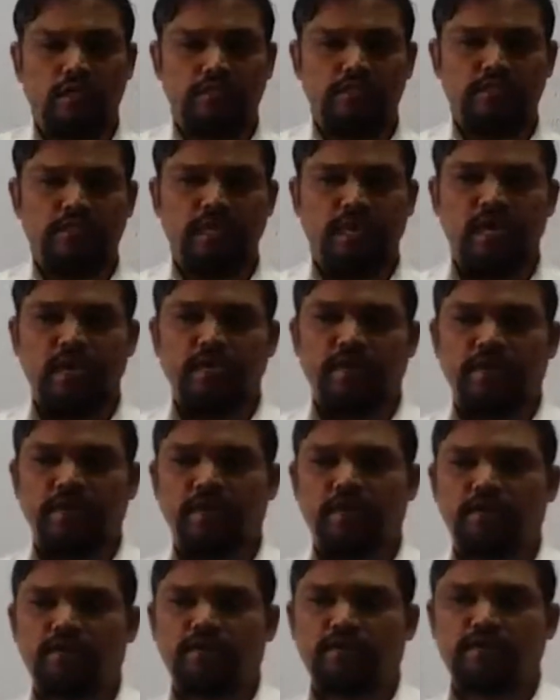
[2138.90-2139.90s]
HDI
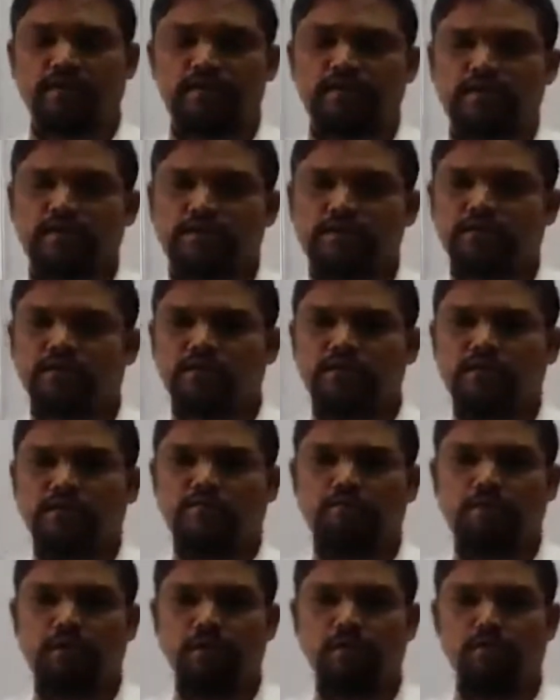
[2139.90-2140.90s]
rate,
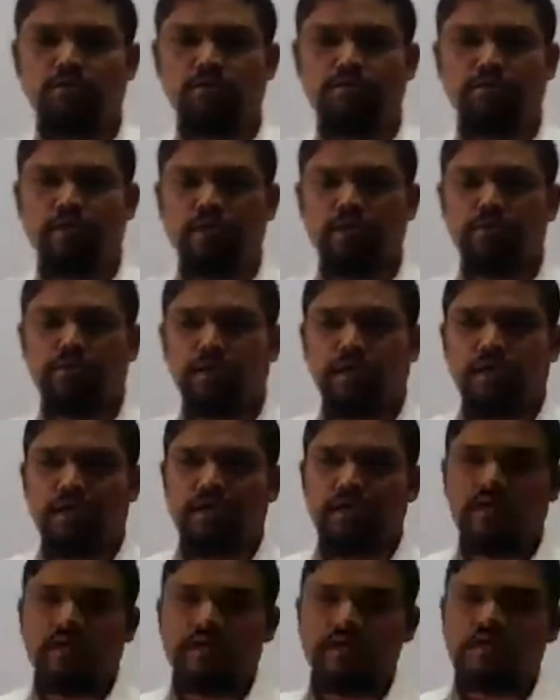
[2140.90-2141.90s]
what do you mean by
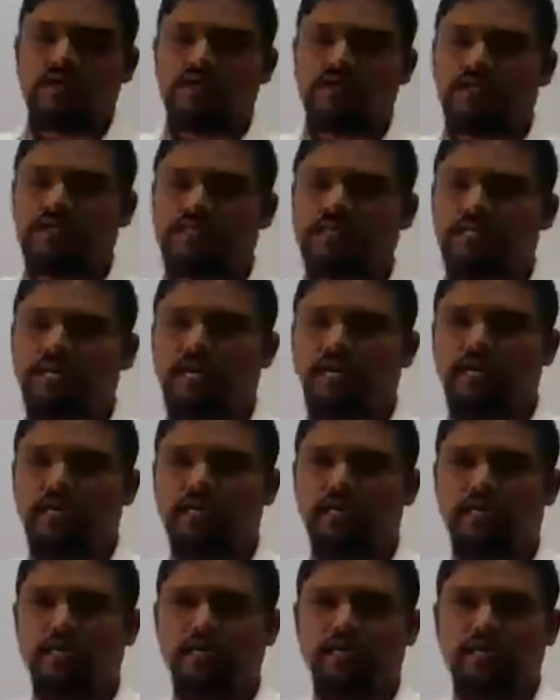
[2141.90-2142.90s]

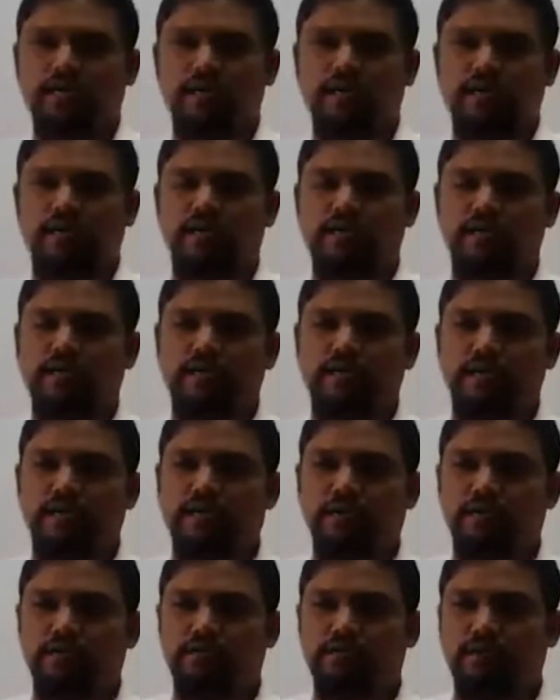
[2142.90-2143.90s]
HDI?
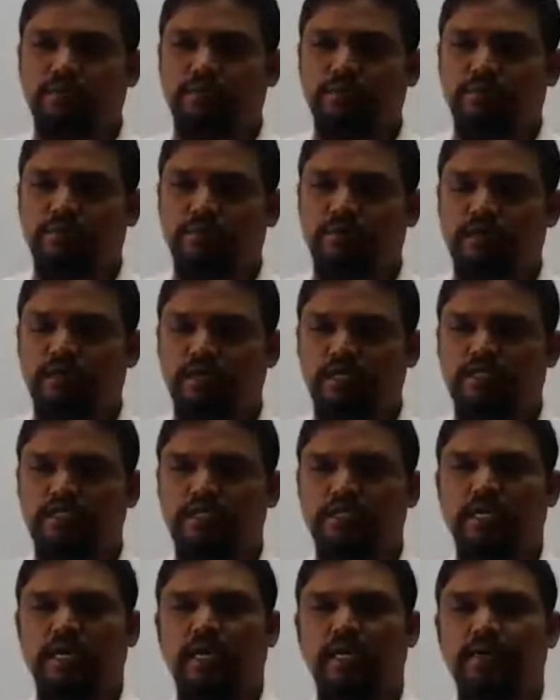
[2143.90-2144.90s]
Indicators of
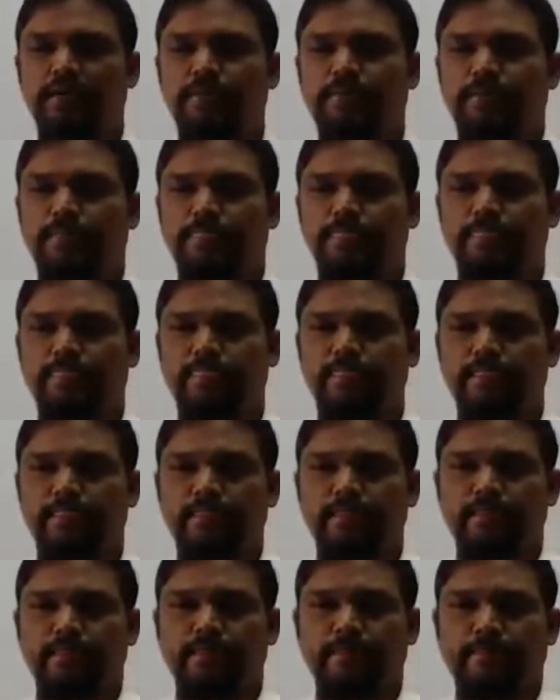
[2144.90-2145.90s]
HDI,
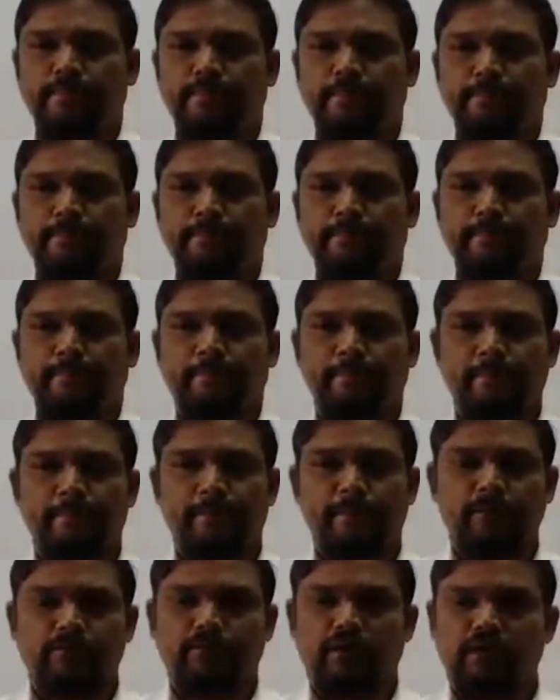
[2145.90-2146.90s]

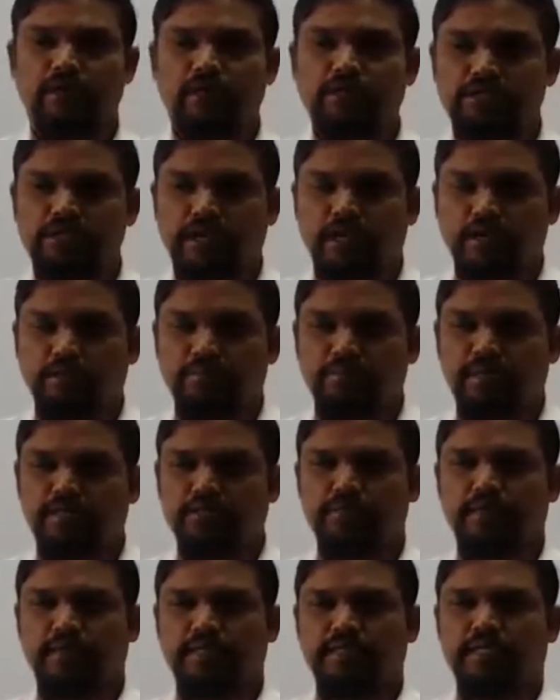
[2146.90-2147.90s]
what is life
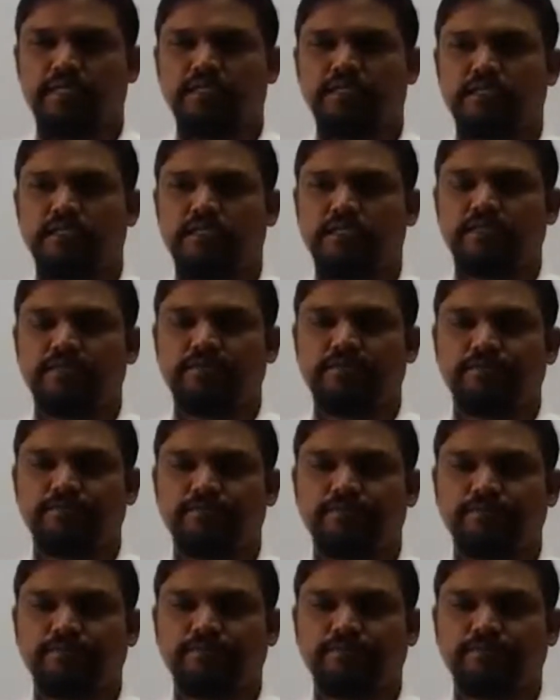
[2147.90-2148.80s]
expectancy?